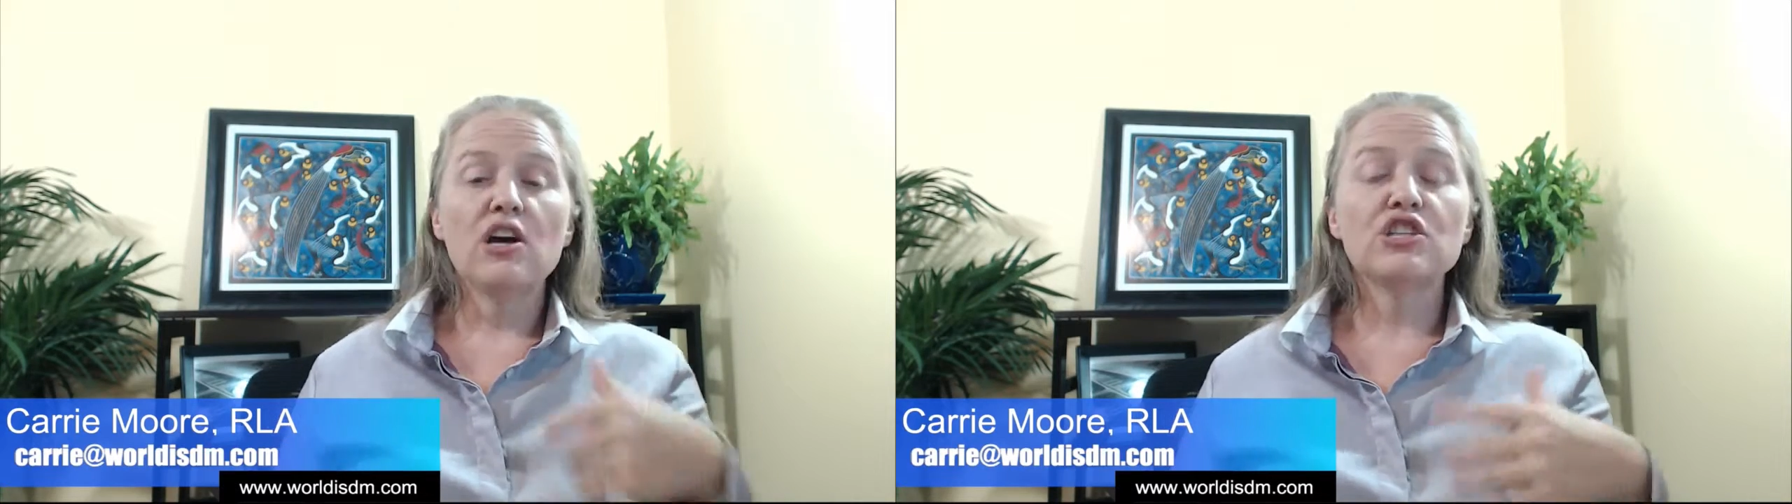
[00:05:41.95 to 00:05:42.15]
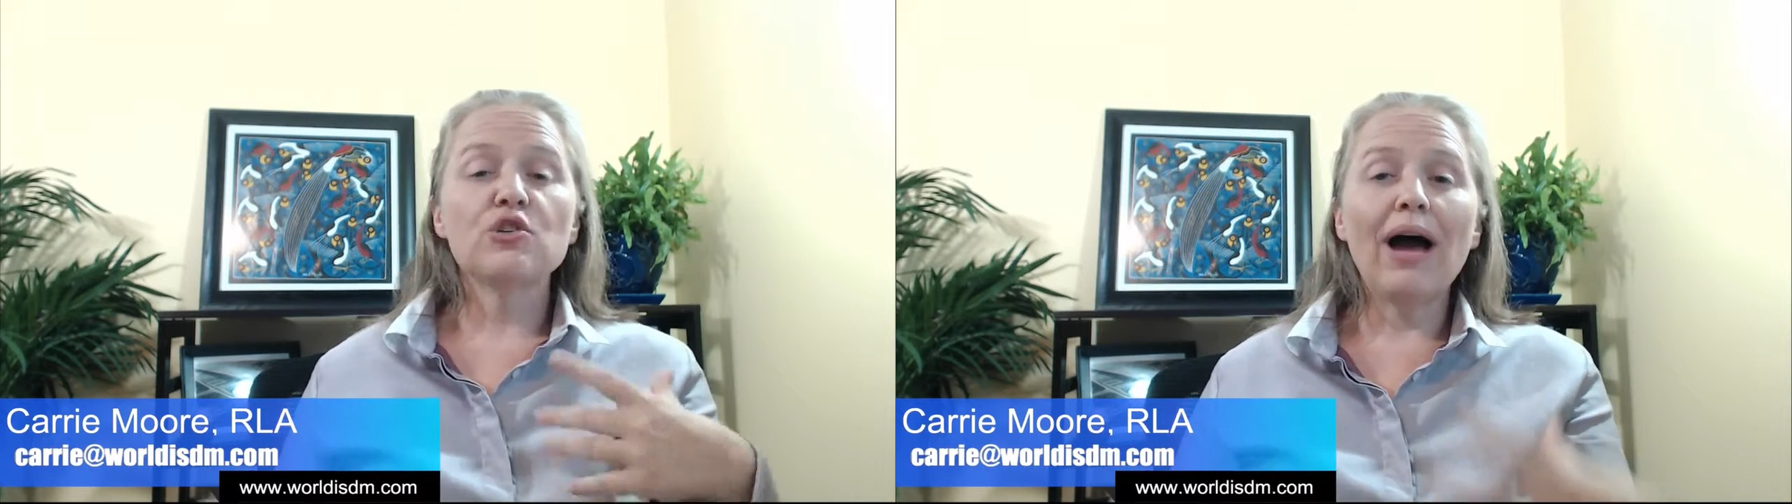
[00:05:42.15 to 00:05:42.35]

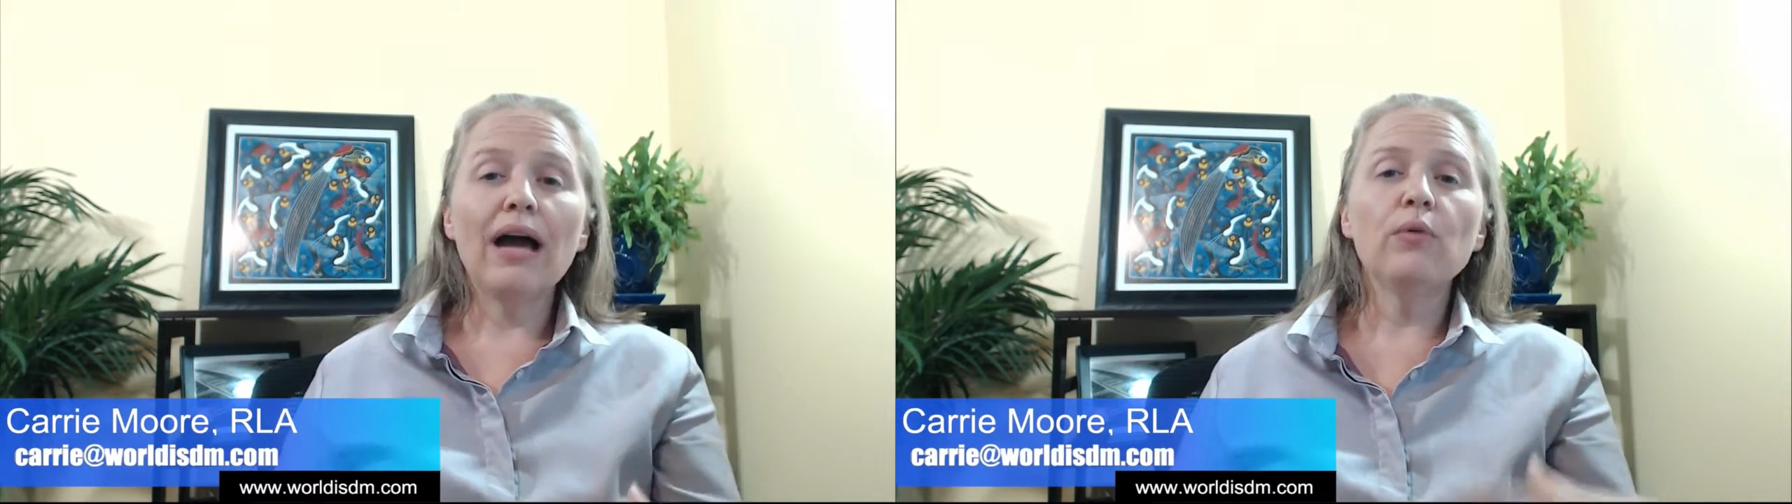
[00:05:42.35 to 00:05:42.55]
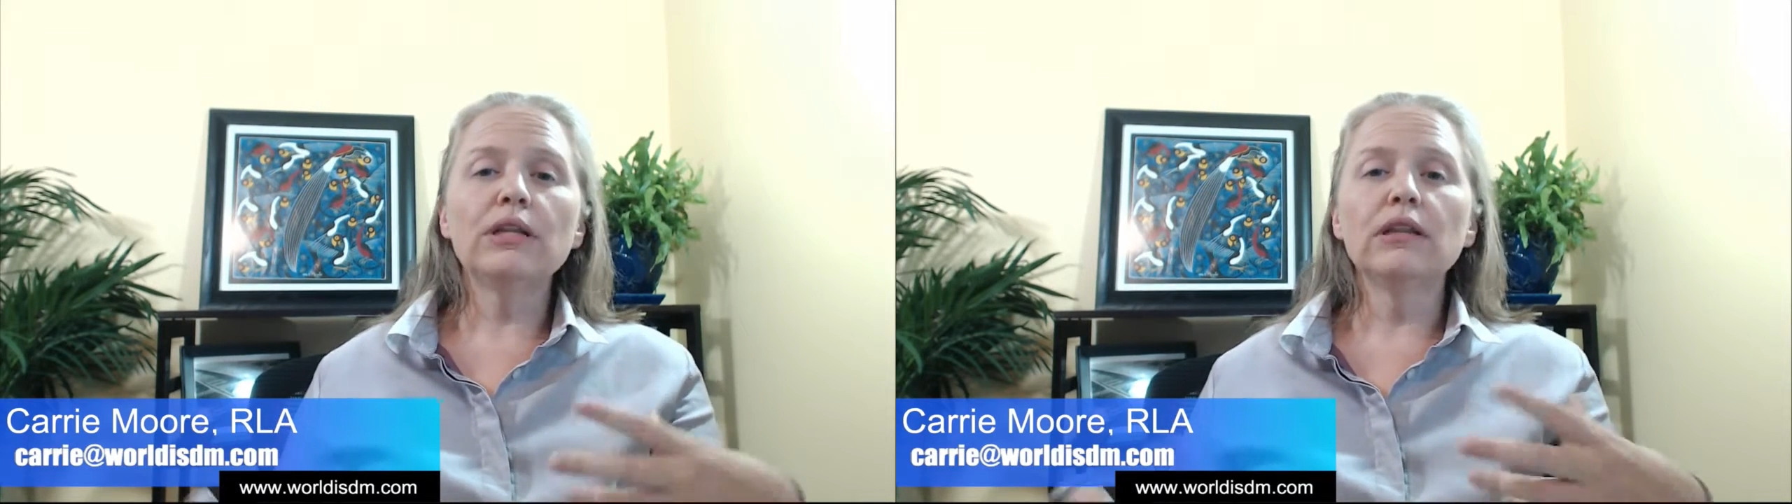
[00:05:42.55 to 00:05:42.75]
So
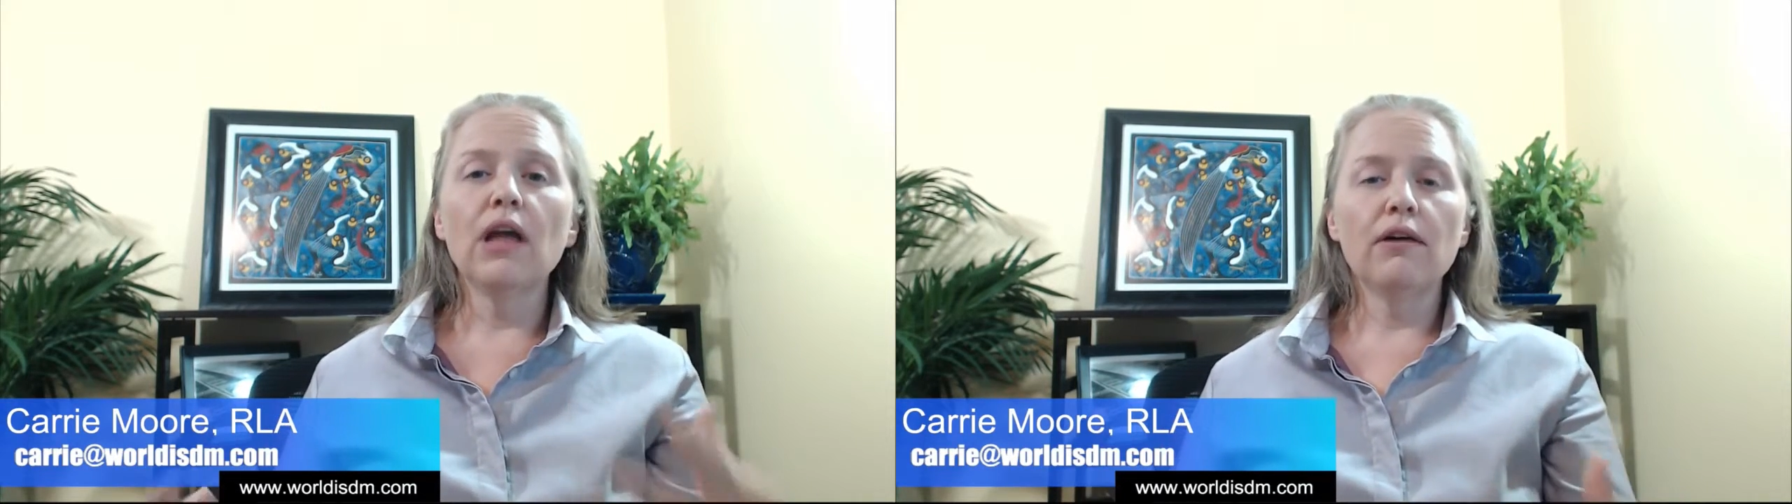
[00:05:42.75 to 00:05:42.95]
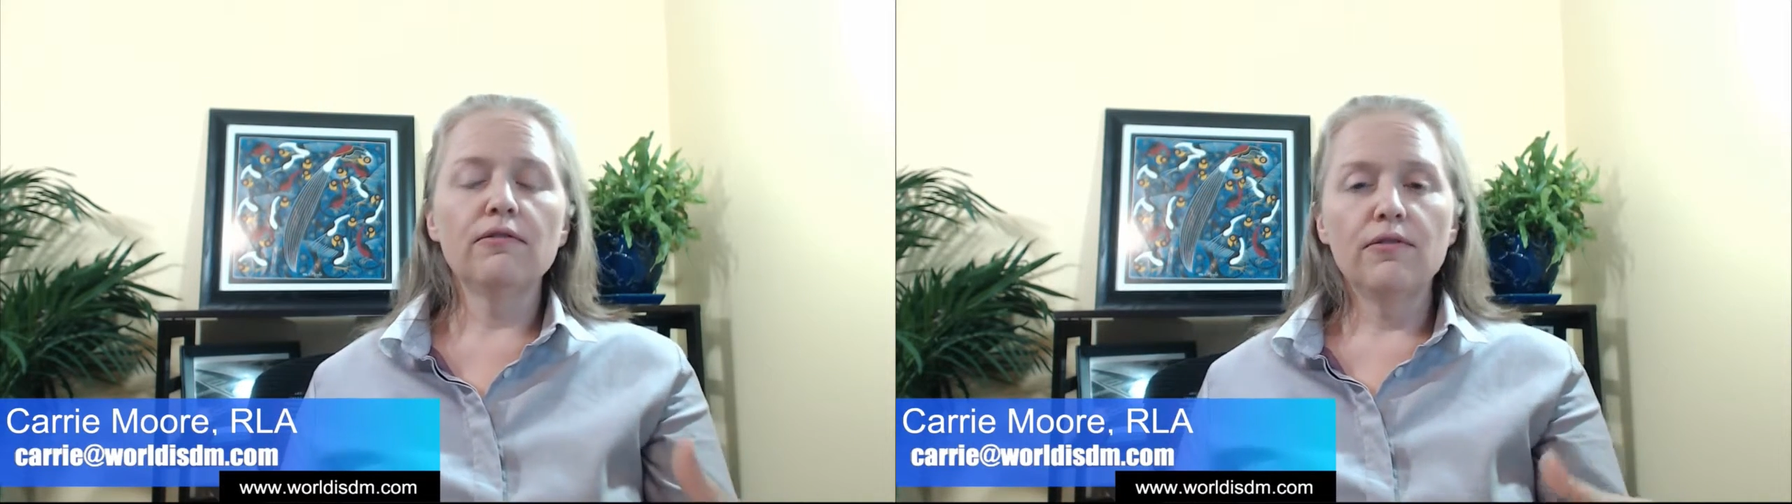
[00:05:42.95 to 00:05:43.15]
I would
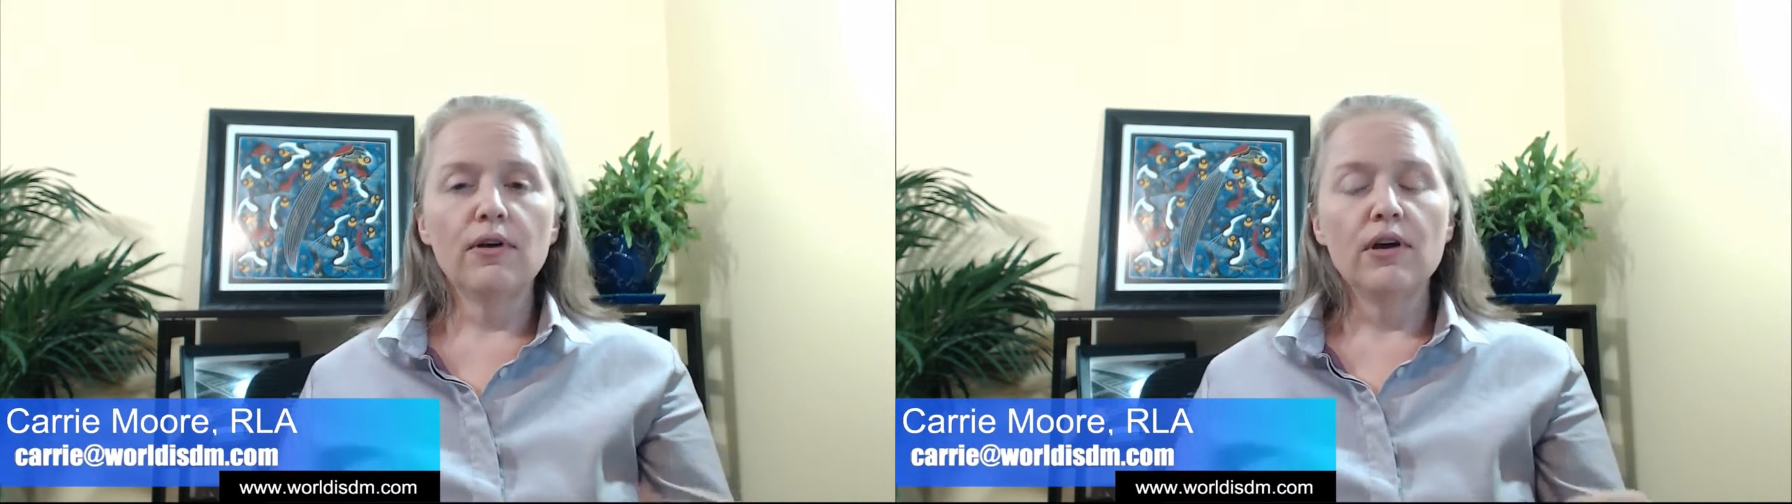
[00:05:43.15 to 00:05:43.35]
love